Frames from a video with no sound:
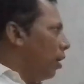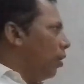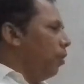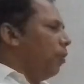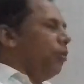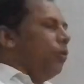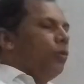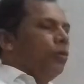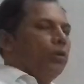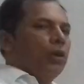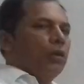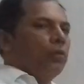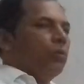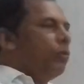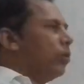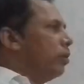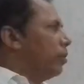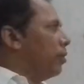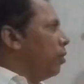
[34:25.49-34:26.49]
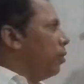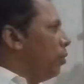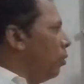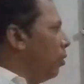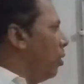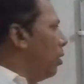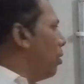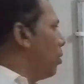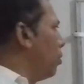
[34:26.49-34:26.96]
Know the rules,
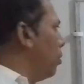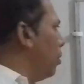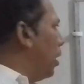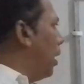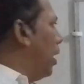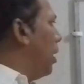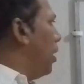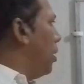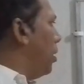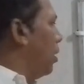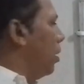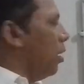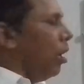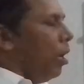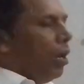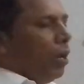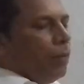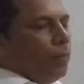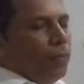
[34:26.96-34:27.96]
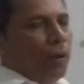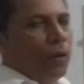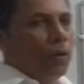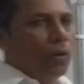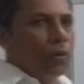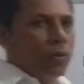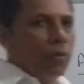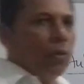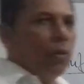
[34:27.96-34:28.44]
Hund rule and
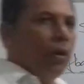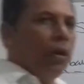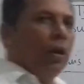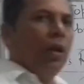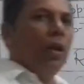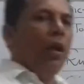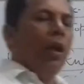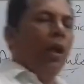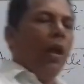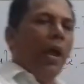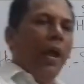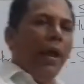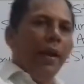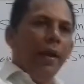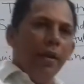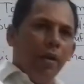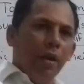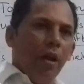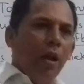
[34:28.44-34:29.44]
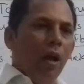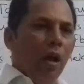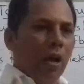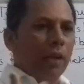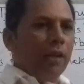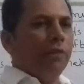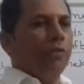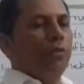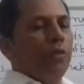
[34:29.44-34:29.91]
Aufbau rule, and
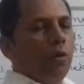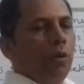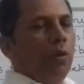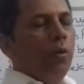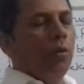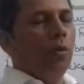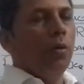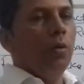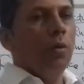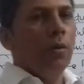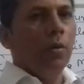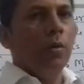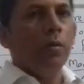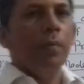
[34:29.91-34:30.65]
also